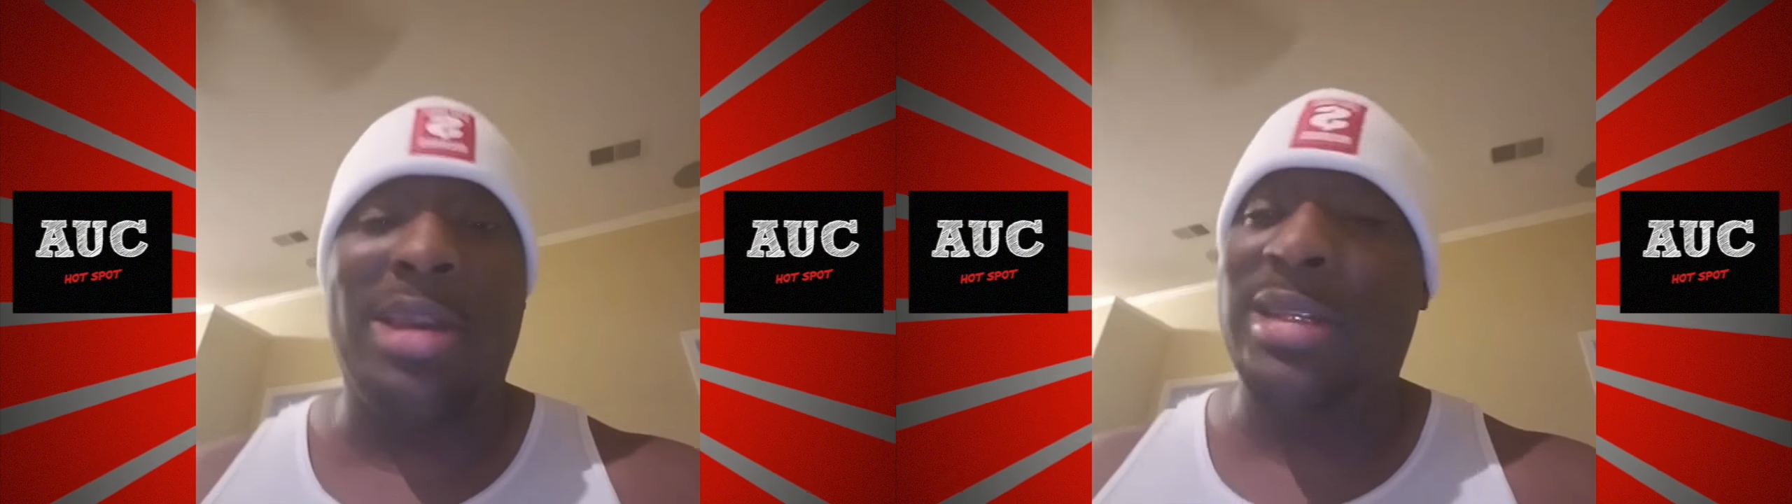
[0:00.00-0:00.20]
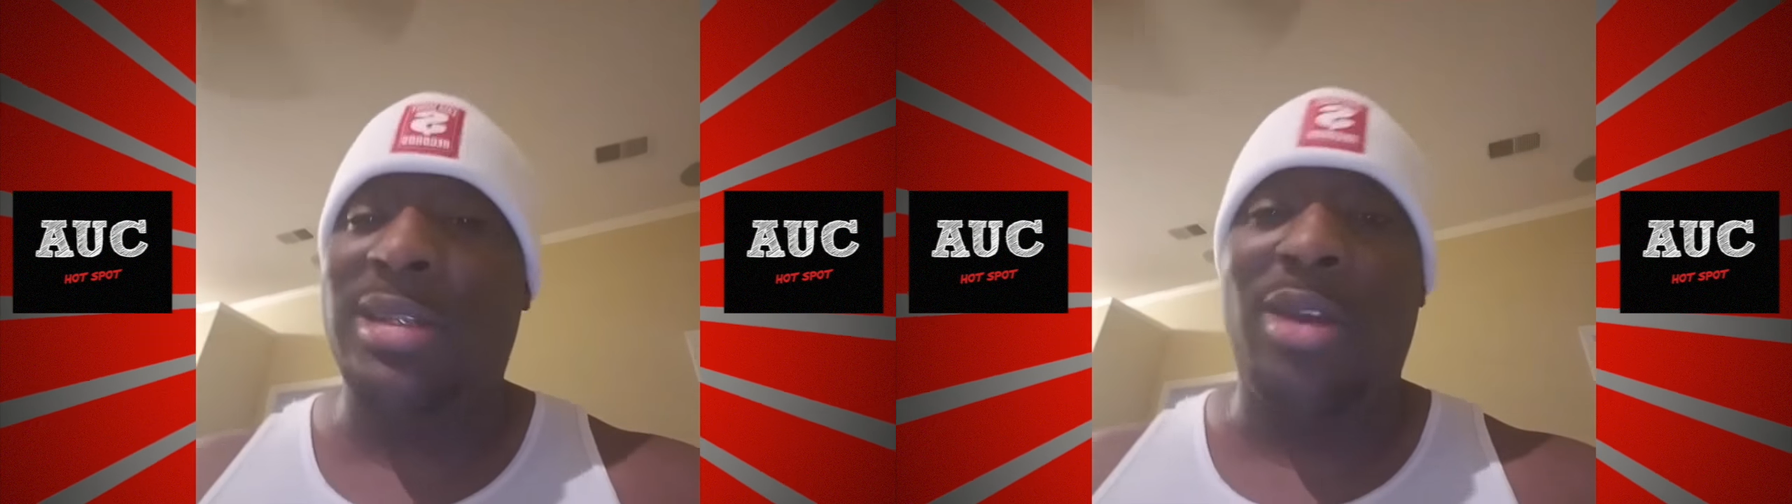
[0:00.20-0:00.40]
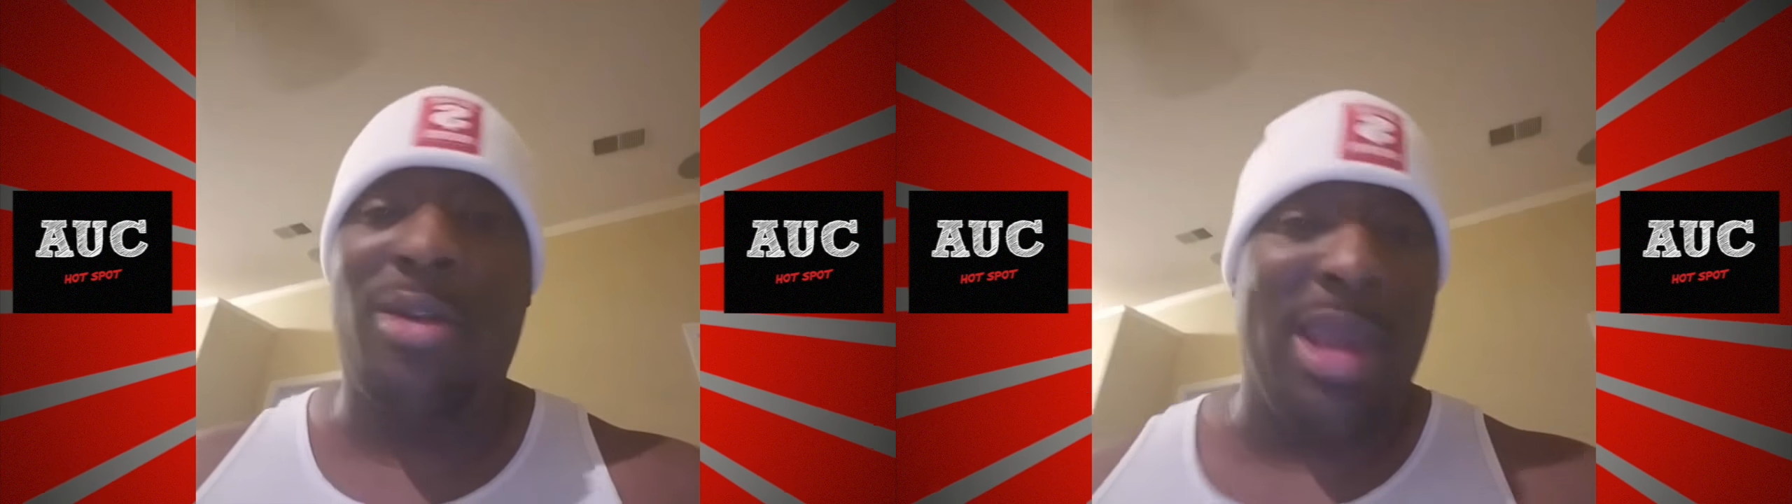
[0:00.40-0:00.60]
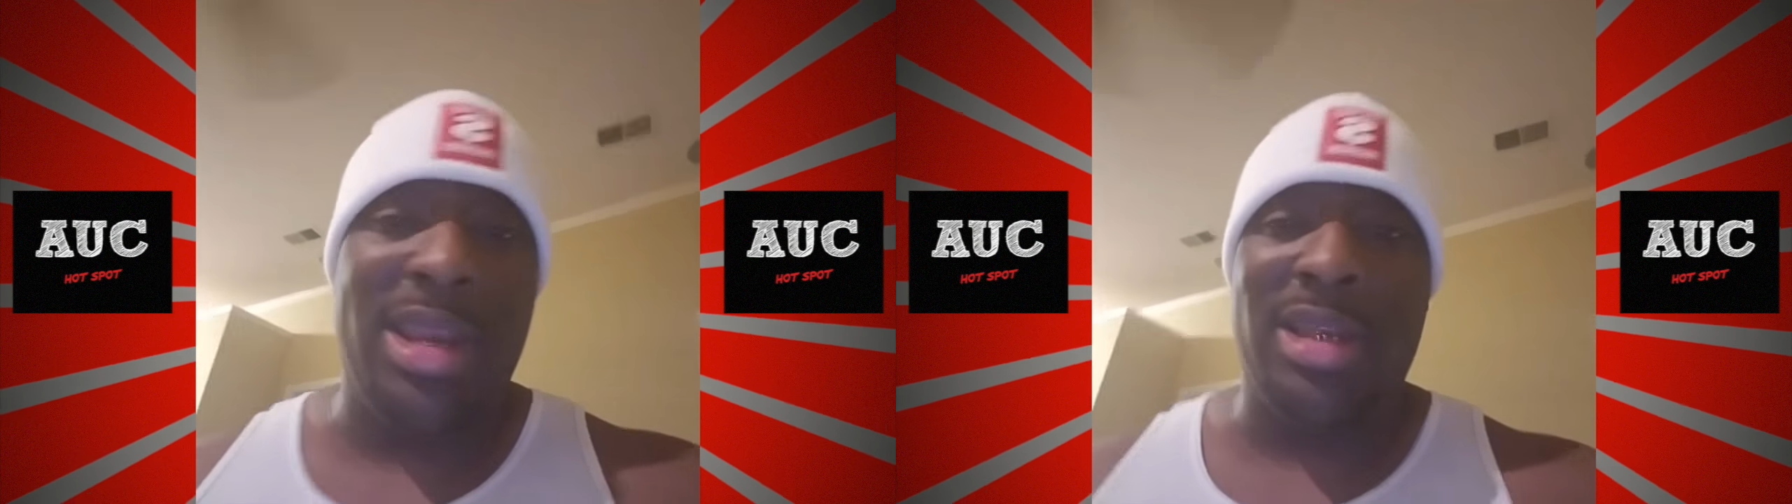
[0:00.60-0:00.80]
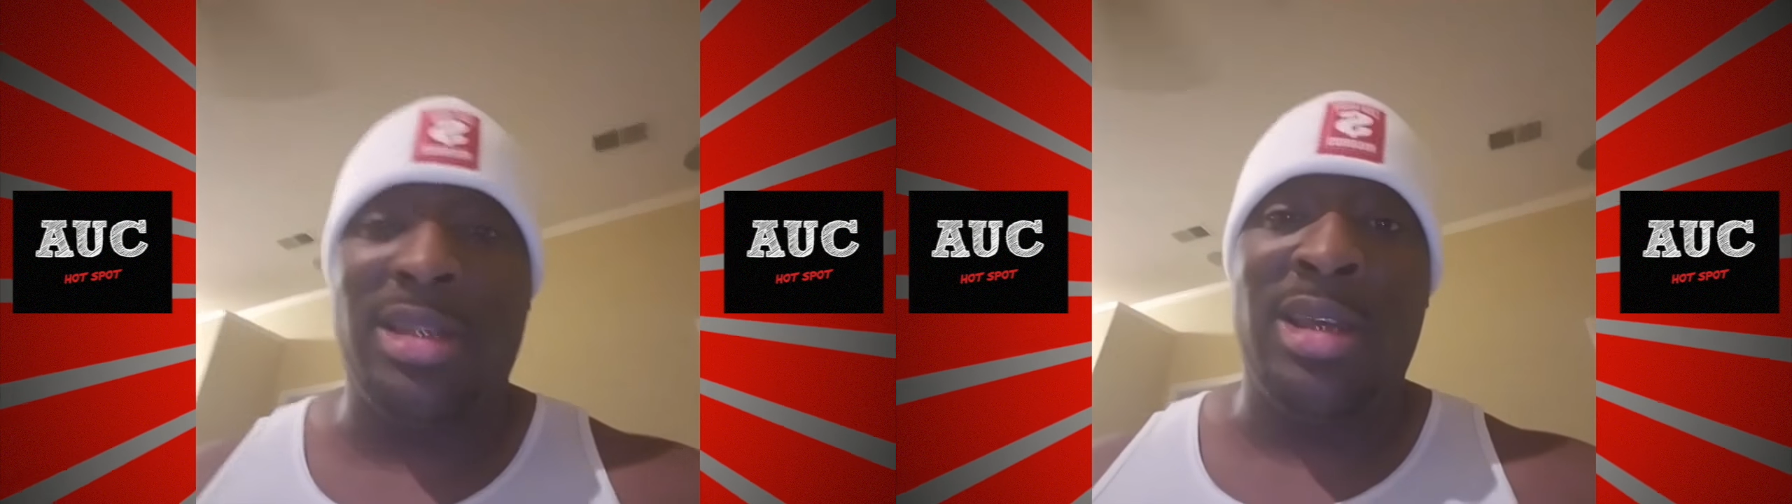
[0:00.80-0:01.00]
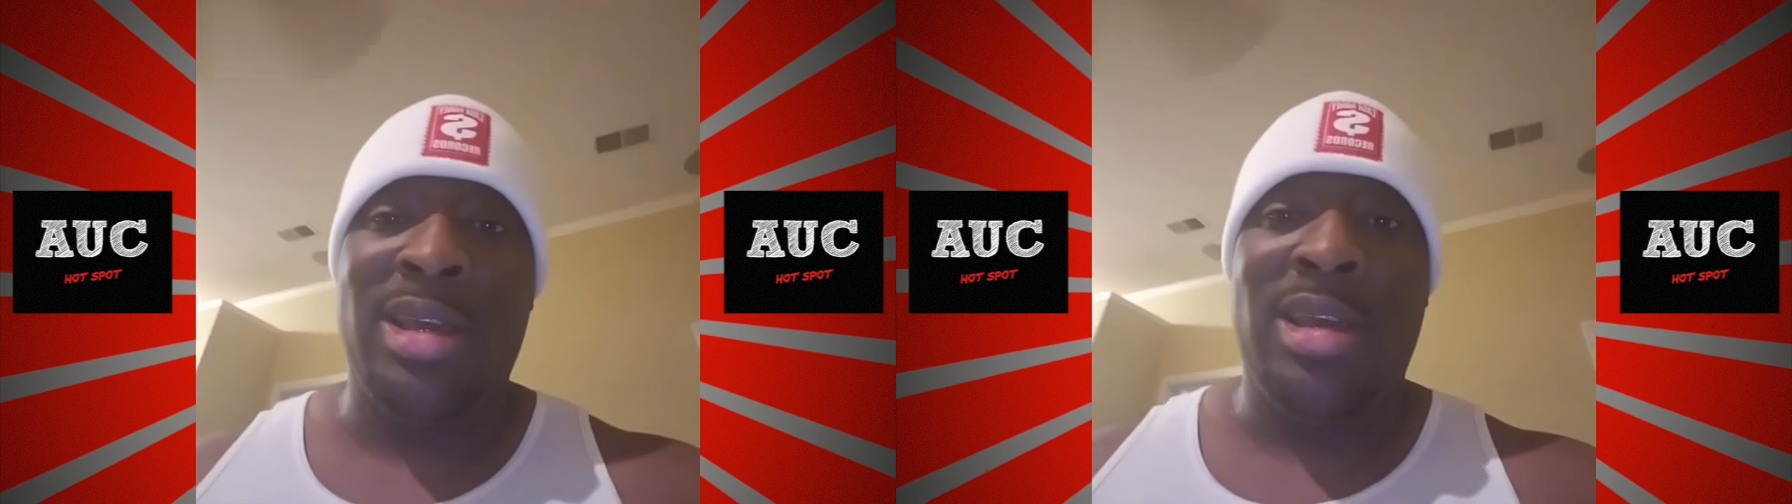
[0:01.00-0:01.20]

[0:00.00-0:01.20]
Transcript: as the greatest.